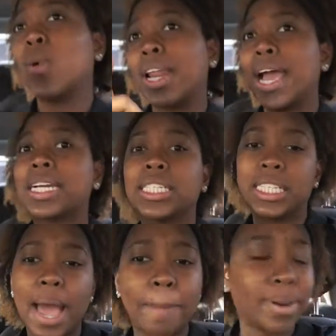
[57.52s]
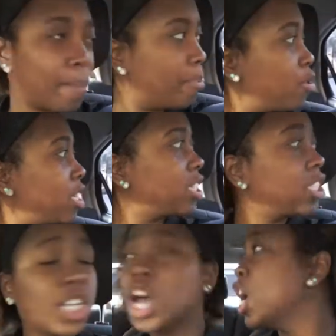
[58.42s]
when I could just hop in and push.
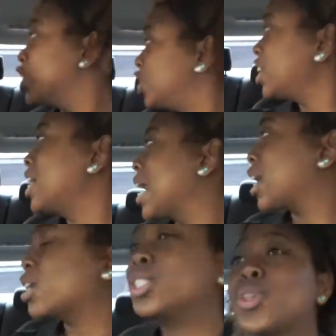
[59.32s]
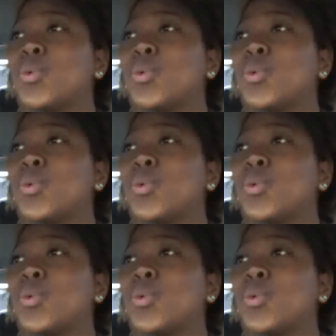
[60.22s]
She gonna do